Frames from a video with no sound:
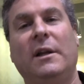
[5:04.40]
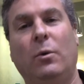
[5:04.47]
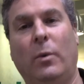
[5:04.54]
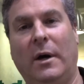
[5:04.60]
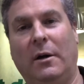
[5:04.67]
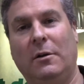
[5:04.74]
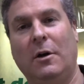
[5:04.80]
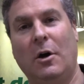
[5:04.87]

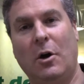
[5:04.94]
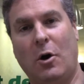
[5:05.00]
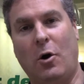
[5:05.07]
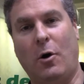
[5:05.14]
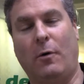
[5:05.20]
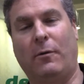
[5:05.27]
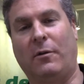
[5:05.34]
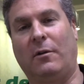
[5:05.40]
well
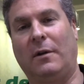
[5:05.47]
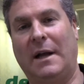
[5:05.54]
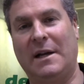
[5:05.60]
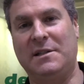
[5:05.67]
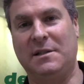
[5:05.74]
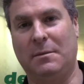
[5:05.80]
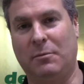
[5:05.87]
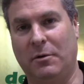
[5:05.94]
over the
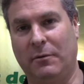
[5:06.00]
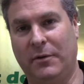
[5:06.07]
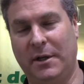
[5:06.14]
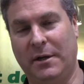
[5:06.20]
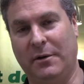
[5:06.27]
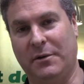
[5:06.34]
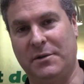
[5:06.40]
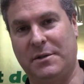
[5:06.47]
last number of
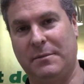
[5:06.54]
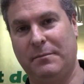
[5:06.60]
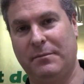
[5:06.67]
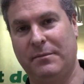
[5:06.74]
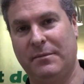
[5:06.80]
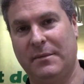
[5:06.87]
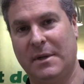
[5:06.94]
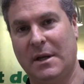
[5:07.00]
years.
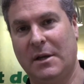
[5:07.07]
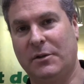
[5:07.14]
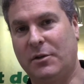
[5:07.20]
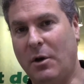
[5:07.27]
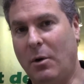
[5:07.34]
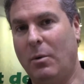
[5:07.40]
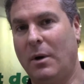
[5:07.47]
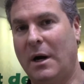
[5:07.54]

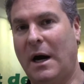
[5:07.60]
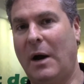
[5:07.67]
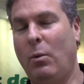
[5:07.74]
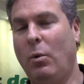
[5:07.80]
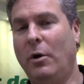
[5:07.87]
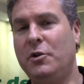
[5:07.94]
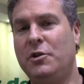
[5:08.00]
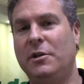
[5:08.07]
So I
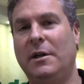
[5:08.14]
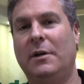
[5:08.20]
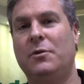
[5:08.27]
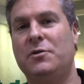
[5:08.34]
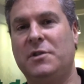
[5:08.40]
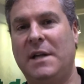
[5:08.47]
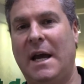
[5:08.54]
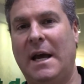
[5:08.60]
want you to
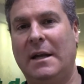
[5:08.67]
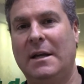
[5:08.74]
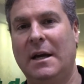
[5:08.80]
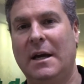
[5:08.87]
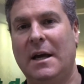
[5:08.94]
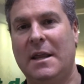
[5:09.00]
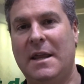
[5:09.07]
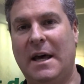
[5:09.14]
understand
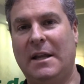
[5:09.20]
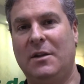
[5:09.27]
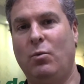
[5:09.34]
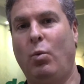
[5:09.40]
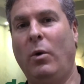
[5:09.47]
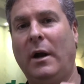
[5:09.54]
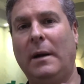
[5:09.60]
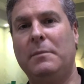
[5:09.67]
that
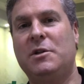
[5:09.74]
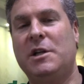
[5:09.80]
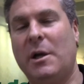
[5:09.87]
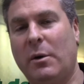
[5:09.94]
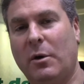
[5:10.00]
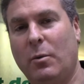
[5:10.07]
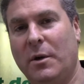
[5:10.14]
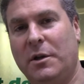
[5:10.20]
what I'm
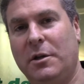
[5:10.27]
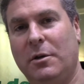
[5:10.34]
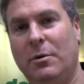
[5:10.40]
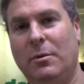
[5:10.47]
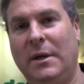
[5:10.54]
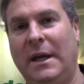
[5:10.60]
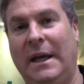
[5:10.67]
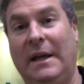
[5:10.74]
sharing with
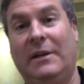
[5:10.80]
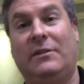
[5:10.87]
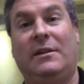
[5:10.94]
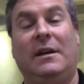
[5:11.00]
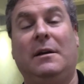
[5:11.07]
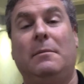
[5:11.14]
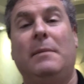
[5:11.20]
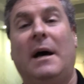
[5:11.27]
you
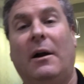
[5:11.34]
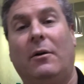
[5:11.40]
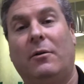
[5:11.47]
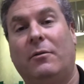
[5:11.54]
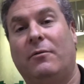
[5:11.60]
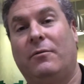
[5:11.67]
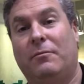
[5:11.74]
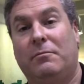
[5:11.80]
is, in a matter
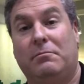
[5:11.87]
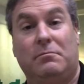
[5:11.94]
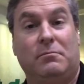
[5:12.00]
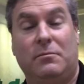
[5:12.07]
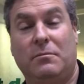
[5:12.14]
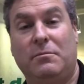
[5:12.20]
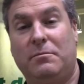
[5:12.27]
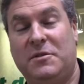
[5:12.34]
of
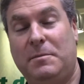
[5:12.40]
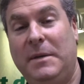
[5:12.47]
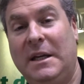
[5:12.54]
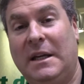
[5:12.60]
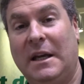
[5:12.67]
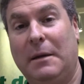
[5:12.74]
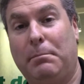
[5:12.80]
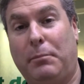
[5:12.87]

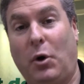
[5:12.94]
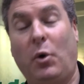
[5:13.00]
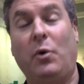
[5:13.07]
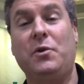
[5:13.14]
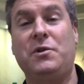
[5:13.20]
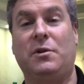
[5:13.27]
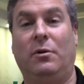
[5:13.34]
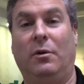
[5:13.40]
speaking,
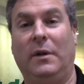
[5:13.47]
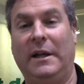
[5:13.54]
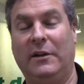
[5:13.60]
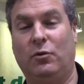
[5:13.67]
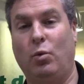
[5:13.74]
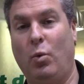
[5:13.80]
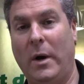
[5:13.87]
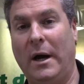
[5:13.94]
personal
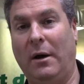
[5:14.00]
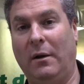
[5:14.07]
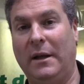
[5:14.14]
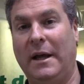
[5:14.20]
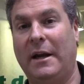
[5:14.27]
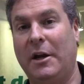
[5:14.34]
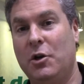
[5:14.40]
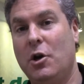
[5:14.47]
as well,
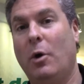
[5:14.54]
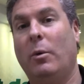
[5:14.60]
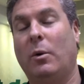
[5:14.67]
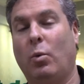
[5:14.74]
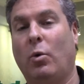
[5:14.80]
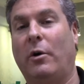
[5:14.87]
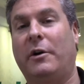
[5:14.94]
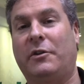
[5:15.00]
and I know what
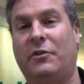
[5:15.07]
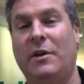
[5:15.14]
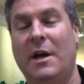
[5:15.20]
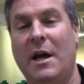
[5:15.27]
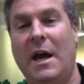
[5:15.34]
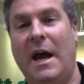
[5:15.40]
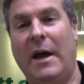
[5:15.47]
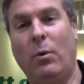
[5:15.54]
works
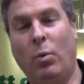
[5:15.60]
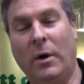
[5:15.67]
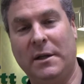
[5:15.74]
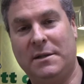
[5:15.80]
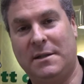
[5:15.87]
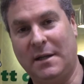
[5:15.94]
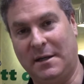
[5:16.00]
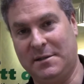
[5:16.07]
and
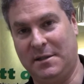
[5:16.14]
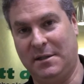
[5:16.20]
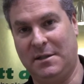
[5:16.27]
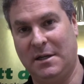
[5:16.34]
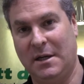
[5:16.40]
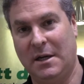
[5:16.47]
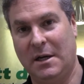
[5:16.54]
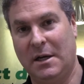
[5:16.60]
what doesn't.
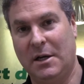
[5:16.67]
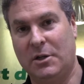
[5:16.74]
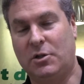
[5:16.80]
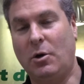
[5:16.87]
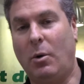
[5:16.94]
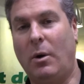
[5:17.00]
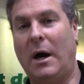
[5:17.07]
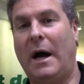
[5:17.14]

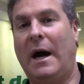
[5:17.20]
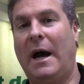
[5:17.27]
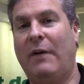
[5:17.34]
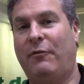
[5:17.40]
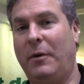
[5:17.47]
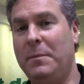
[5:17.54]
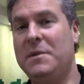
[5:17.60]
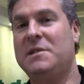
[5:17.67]
So
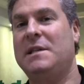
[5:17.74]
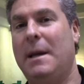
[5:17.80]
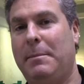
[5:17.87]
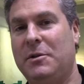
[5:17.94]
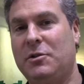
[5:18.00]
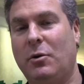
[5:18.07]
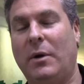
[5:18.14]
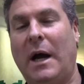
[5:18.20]
from this
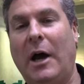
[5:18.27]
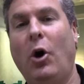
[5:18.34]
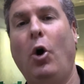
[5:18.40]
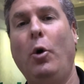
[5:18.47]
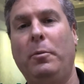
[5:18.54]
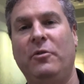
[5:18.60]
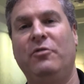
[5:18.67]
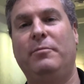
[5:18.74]
episode, I
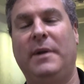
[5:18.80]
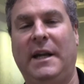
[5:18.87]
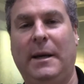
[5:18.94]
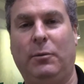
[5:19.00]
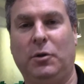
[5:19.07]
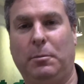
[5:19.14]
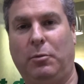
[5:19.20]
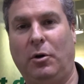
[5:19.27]
hope you've been
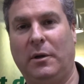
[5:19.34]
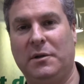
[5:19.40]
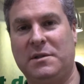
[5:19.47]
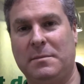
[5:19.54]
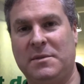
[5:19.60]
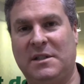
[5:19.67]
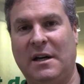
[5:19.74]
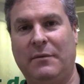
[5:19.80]
able to pull out
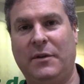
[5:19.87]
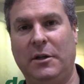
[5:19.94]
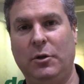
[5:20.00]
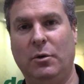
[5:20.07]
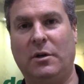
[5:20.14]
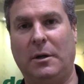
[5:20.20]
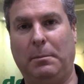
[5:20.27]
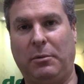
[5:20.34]
some stuff that
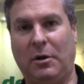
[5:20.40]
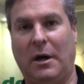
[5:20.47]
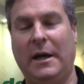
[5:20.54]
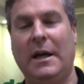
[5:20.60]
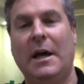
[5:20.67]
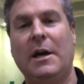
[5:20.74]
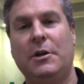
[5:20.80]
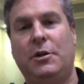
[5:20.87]
you can apply
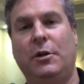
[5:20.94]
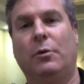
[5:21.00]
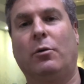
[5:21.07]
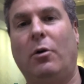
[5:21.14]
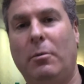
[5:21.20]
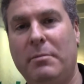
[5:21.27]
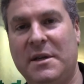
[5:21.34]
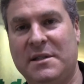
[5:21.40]
to
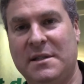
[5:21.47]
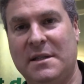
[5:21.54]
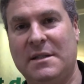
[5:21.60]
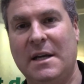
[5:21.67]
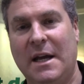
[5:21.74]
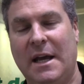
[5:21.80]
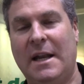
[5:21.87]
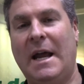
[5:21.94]
your own business
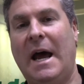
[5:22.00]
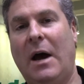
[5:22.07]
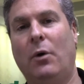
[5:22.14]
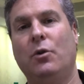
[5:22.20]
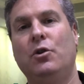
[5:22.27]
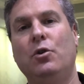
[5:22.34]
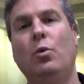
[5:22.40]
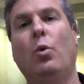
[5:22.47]
and how
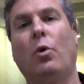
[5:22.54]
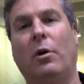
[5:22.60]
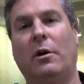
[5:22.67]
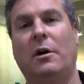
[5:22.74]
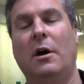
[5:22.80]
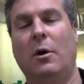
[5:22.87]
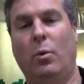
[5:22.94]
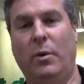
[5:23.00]
you
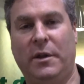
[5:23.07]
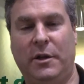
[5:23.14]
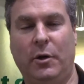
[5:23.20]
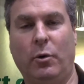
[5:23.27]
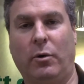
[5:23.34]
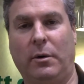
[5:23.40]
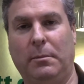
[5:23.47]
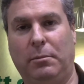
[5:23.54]
work with
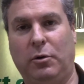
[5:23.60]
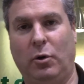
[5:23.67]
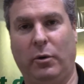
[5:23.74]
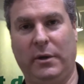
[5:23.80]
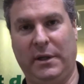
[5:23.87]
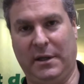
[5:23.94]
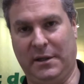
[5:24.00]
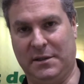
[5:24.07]
your
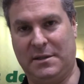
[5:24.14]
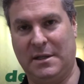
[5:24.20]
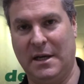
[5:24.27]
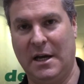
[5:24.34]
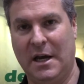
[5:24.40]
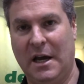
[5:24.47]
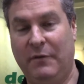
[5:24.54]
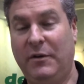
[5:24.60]
employees.
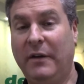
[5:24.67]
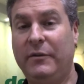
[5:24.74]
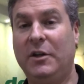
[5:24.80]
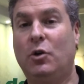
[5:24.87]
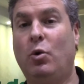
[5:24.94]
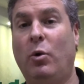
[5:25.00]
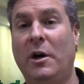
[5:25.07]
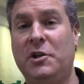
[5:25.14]
If you have any
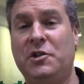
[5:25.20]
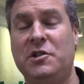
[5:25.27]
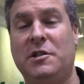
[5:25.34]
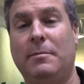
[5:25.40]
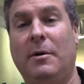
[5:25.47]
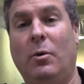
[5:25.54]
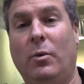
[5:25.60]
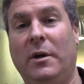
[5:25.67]
questions
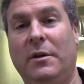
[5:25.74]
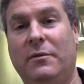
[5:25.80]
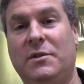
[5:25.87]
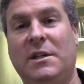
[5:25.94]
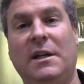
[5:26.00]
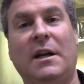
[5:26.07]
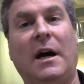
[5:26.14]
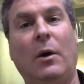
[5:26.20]
about what you've
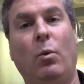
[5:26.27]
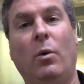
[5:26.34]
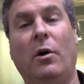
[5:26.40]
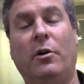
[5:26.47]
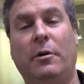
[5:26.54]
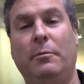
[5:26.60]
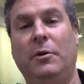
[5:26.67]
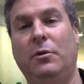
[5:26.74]
seen, I
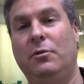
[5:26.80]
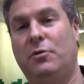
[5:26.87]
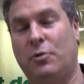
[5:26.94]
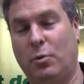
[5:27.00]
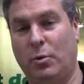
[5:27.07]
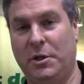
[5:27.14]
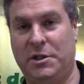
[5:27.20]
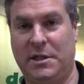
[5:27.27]
welcome you
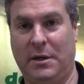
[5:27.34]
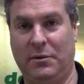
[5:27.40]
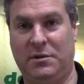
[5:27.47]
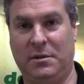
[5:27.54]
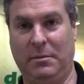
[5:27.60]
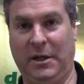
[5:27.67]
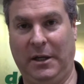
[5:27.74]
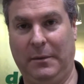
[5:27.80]
to reach out
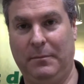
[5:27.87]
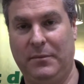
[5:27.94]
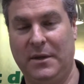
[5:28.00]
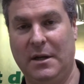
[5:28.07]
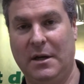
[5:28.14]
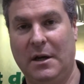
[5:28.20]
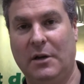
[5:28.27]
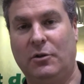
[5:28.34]
to me.
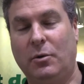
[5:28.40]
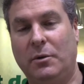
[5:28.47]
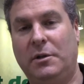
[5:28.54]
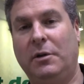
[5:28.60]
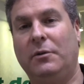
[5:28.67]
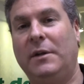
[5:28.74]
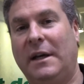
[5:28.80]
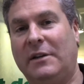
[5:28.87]
So
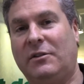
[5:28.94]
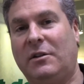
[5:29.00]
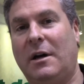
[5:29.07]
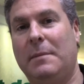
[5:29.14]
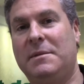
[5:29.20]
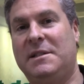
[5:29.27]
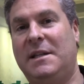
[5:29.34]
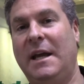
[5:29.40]
until next
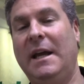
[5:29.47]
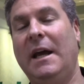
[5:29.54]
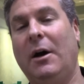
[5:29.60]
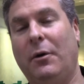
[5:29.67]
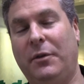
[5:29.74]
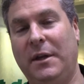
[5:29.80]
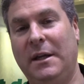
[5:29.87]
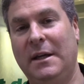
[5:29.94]
time, stay
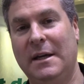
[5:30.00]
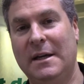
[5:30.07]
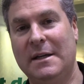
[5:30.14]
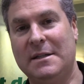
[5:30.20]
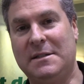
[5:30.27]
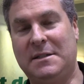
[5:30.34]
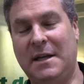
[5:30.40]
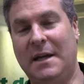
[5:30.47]
healthy,
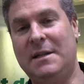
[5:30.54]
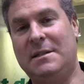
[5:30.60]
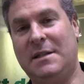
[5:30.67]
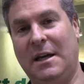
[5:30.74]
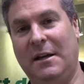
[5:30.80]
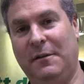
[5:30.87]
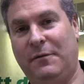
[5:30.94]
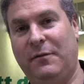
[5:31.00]
stay
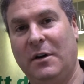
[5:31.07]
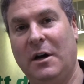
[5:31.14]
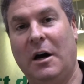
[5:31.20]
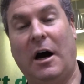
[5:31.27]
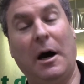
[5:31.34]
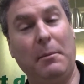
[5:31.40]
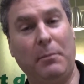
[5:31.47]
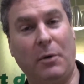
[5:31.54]
safe.
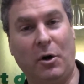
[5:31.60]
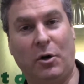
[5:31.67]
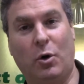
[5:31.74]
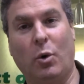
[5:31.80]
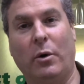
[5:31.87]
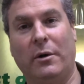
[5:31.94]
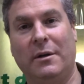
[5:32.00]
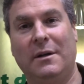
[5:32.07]
I'm Marc
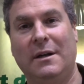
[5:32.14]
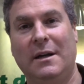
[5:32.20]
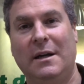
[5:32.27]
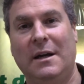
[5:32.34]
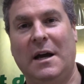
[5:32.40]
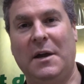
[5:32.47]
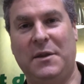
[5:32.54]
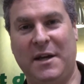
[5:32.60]

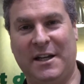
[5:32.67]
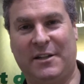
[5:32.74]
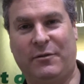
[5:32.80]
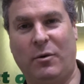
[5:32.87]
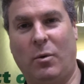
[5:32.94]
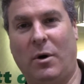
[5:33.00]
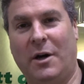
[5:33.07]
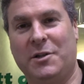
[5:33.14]
Gordon, and thanks
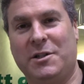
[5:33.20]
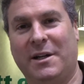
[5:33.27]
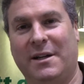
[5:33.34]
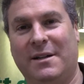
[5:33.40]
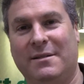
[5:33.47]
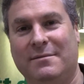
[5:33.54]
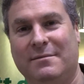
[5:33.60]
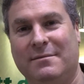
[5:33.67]
for watching.